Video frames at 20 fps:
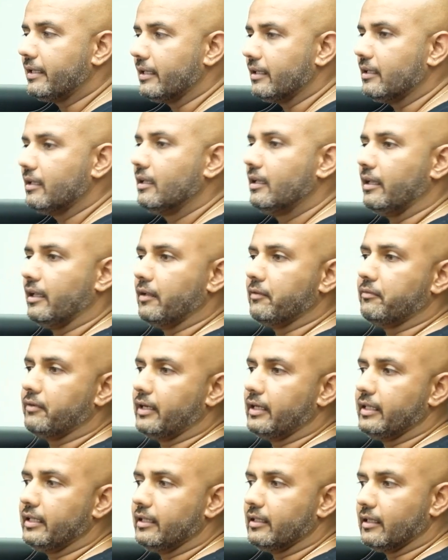it a
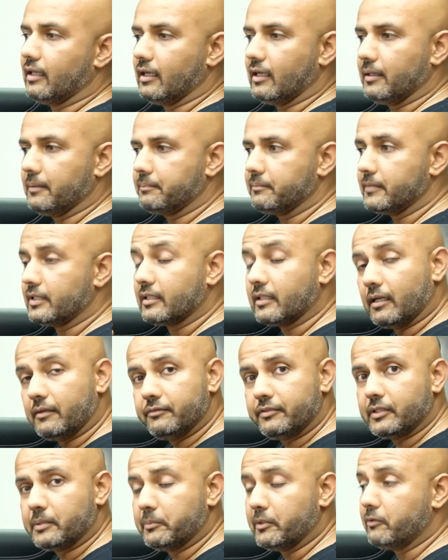very
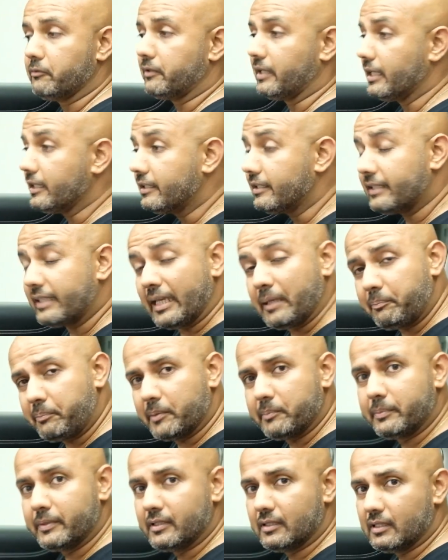comfortable, very
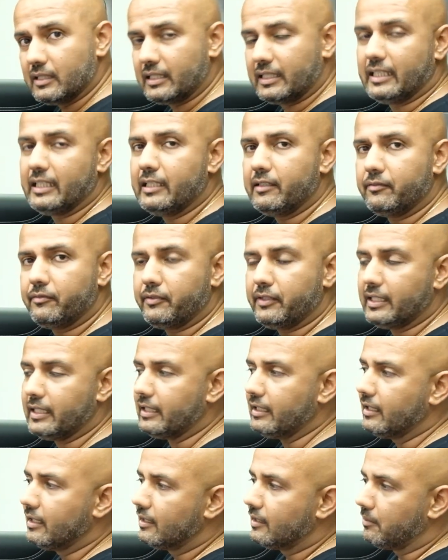capable
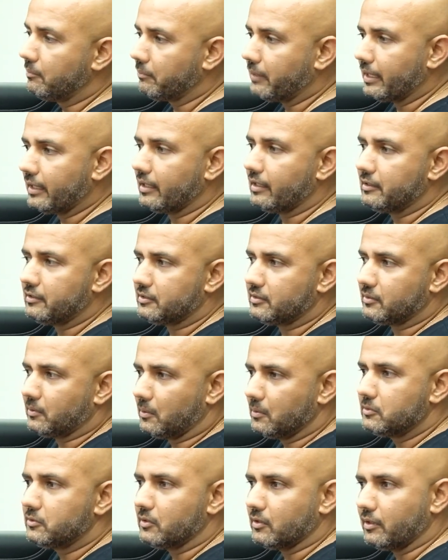EV, but it's
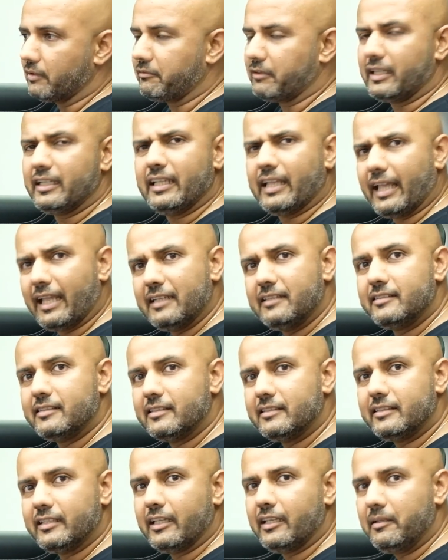also a very
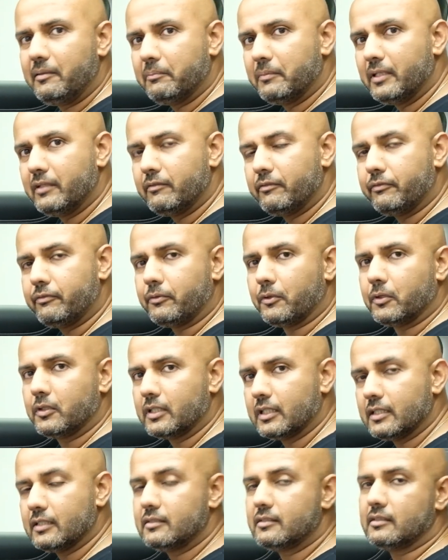
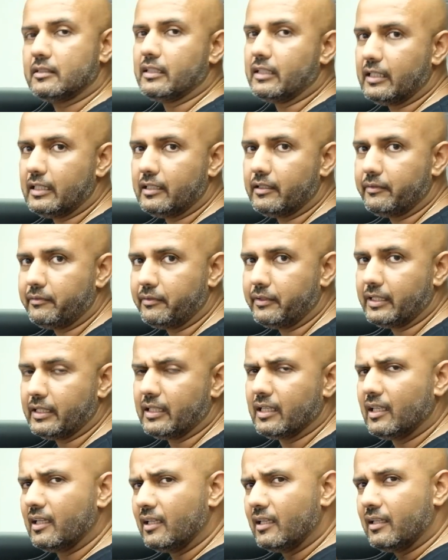entertainment-focused EV.
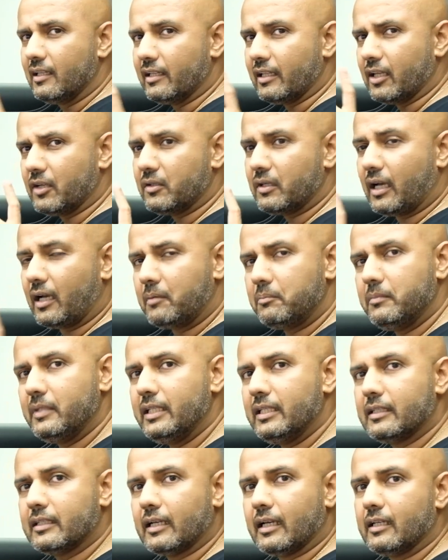Now, how
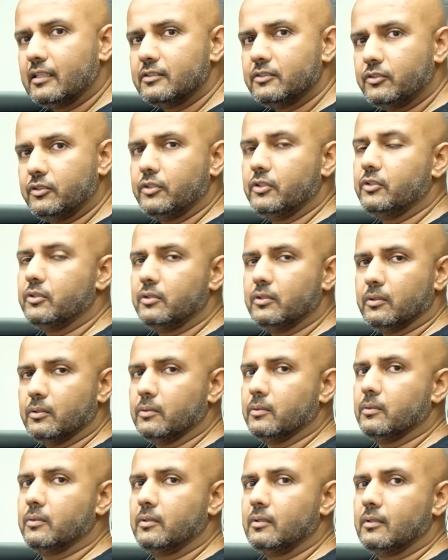many cars do you
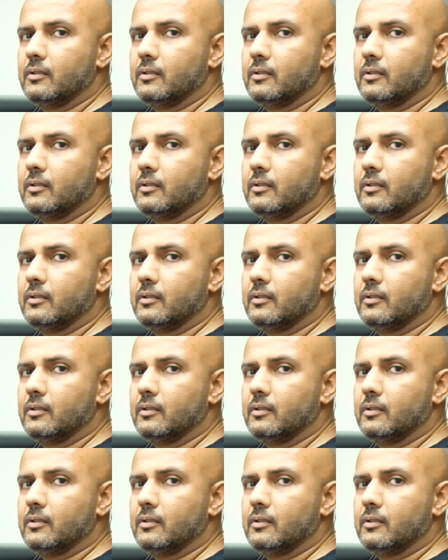know